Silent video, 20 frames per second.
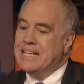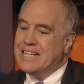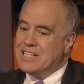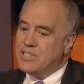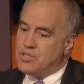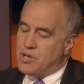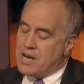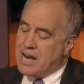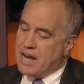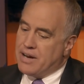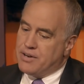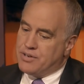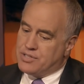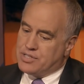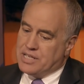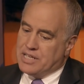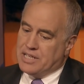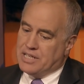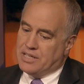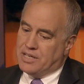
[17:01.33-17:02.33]
So now you're
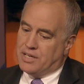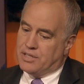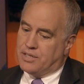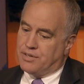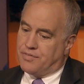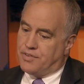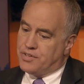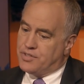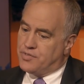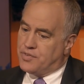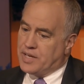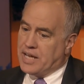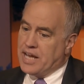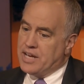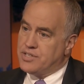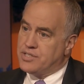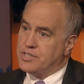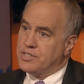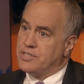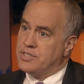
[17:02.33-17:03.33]
seeing a
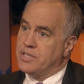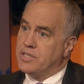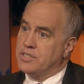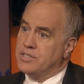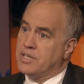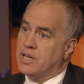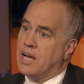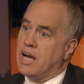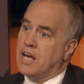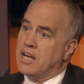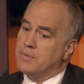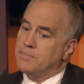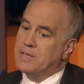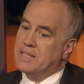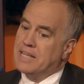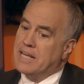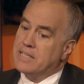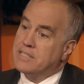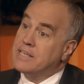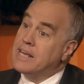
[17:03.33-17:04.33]
diversification of the city's economy
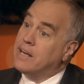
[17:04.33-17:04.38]
that's